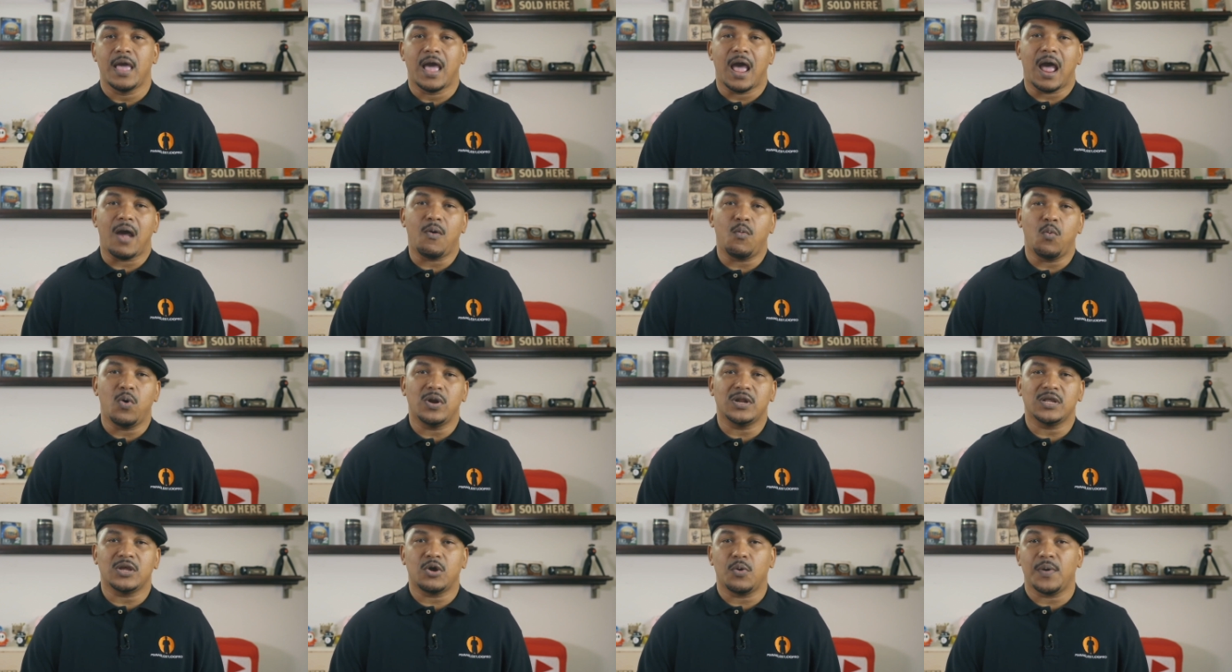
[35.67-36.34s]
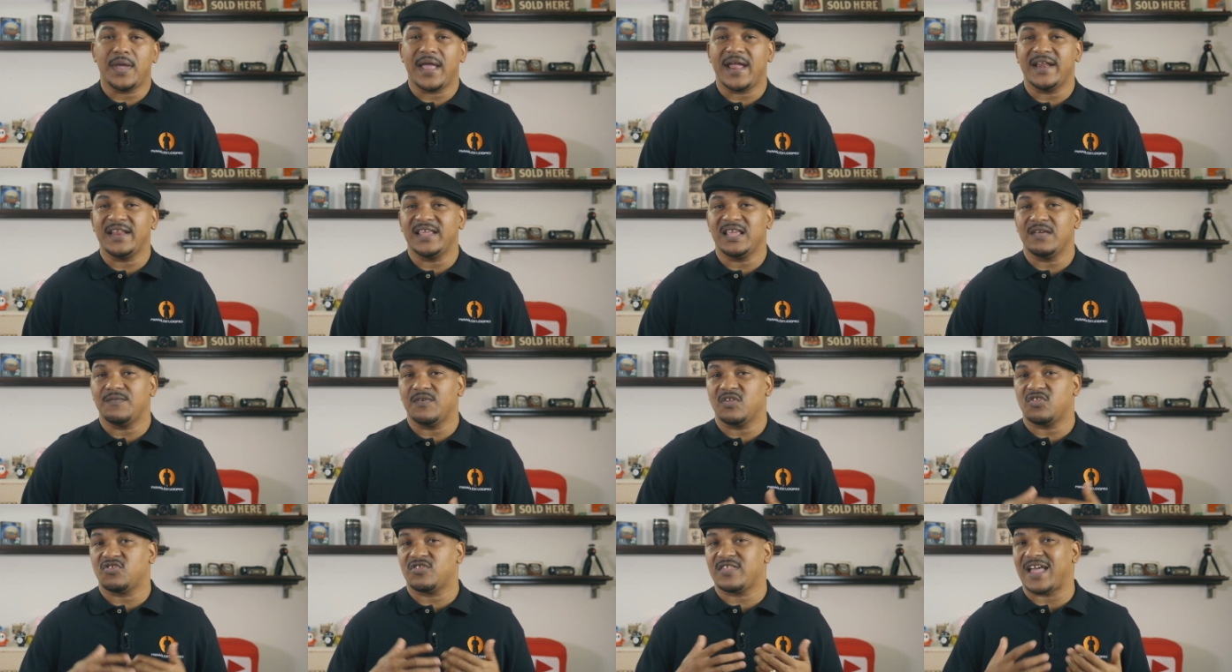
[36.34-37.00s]
I want to go ahead and
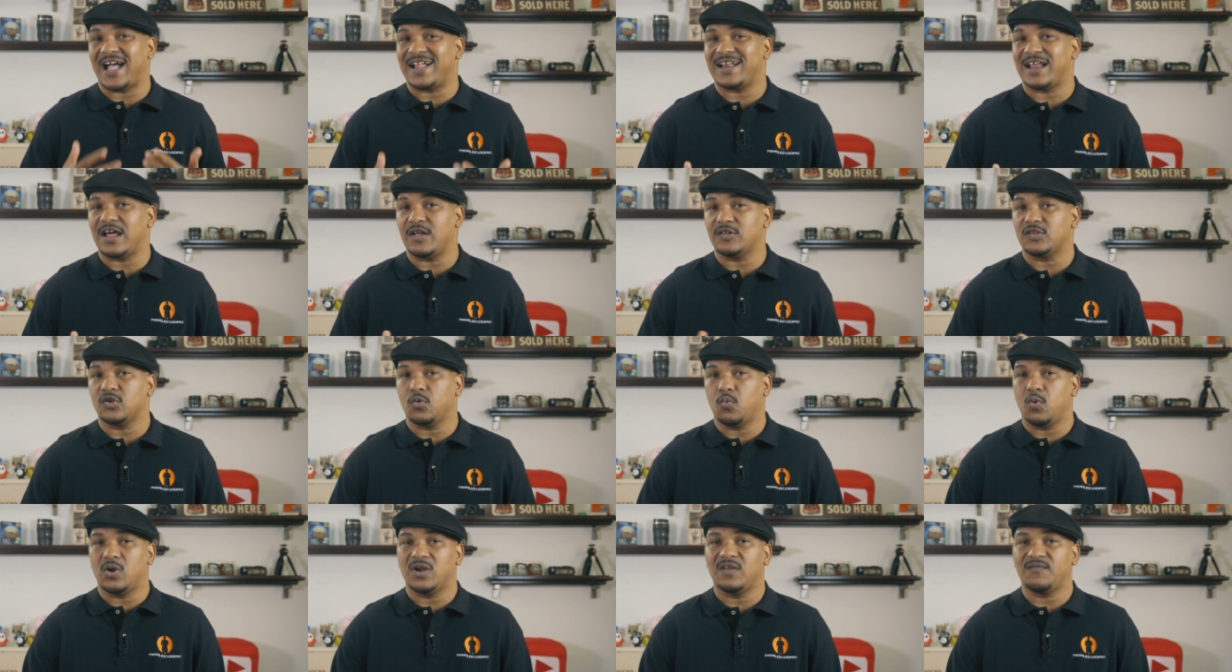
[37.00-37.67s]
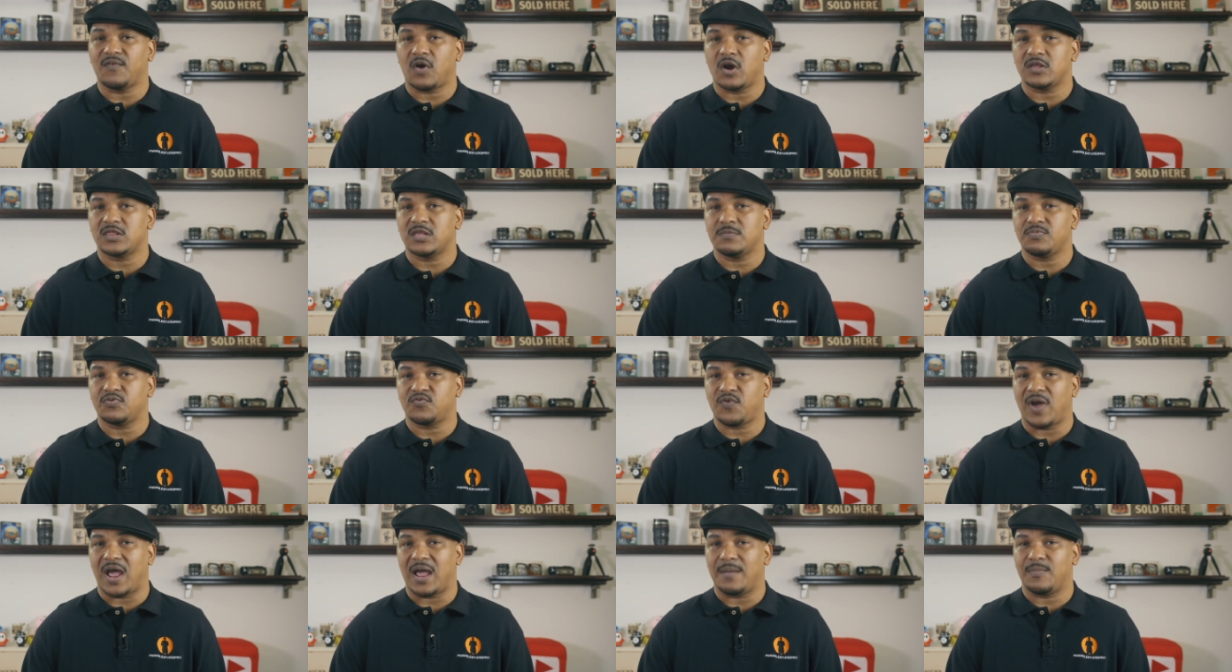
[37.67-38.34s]
give a shout out to one of our
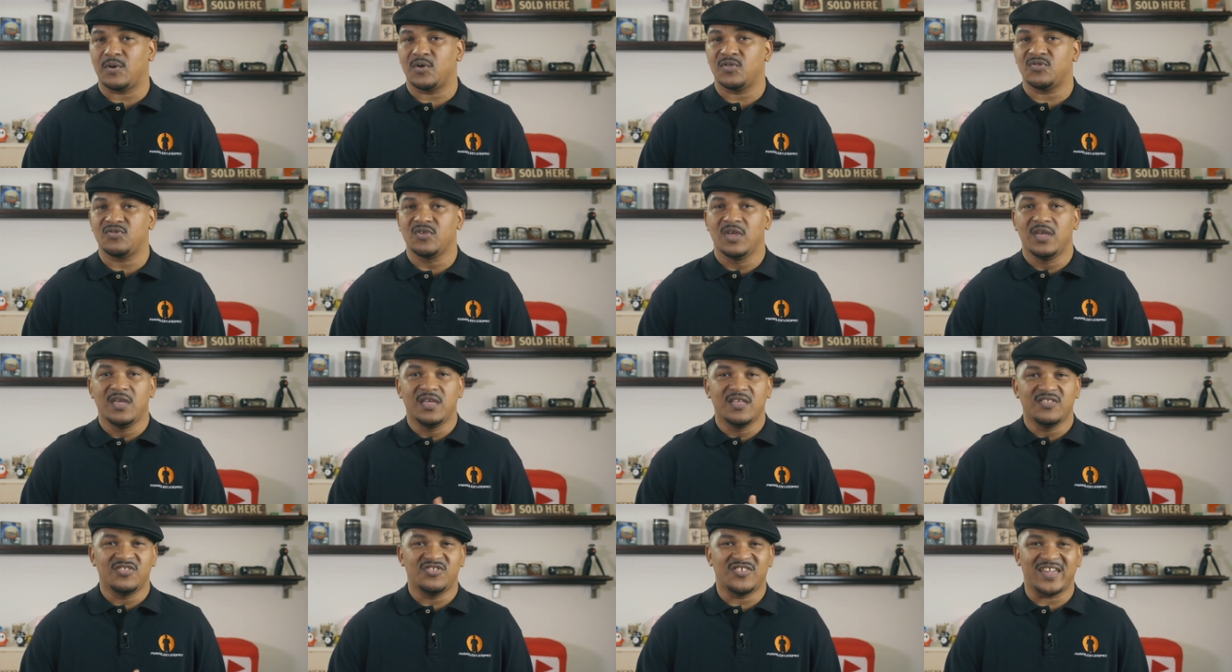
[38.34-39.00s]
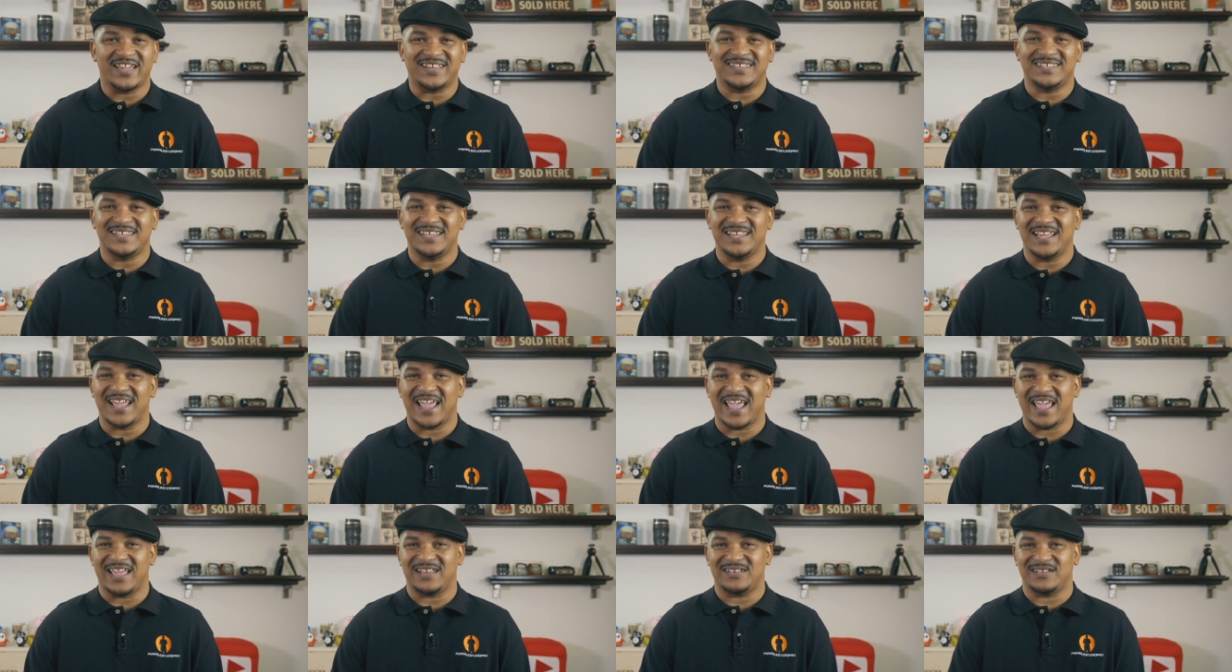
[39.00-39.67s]
subscribers, J T
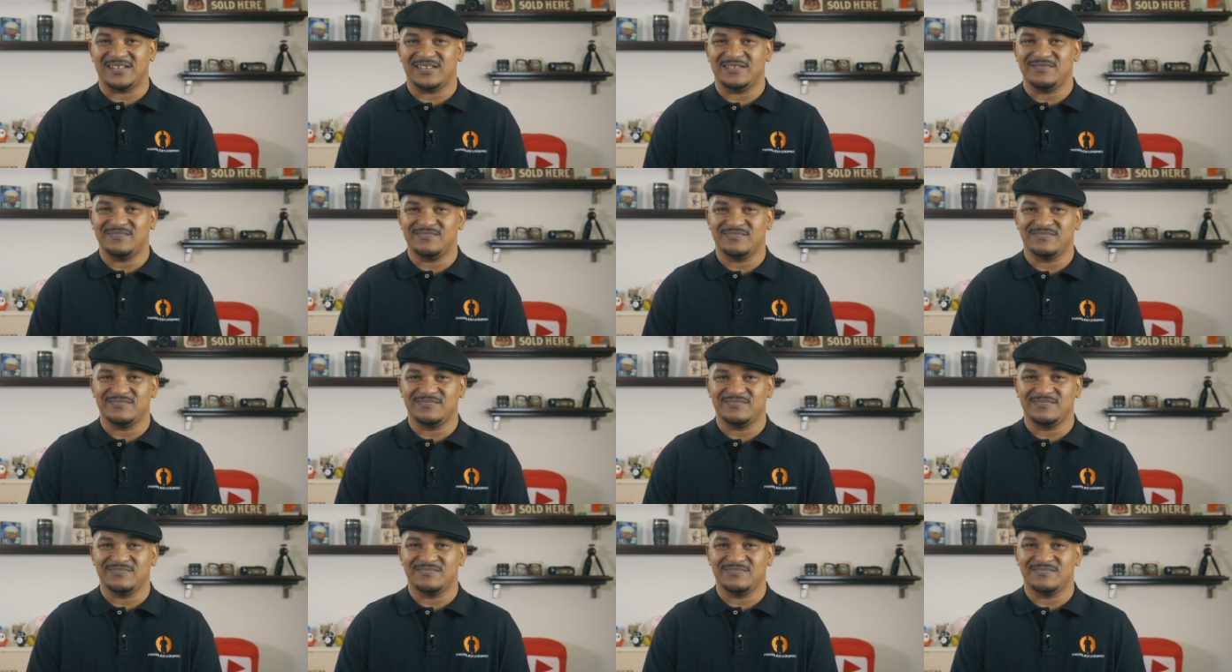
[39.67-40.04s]
Haley.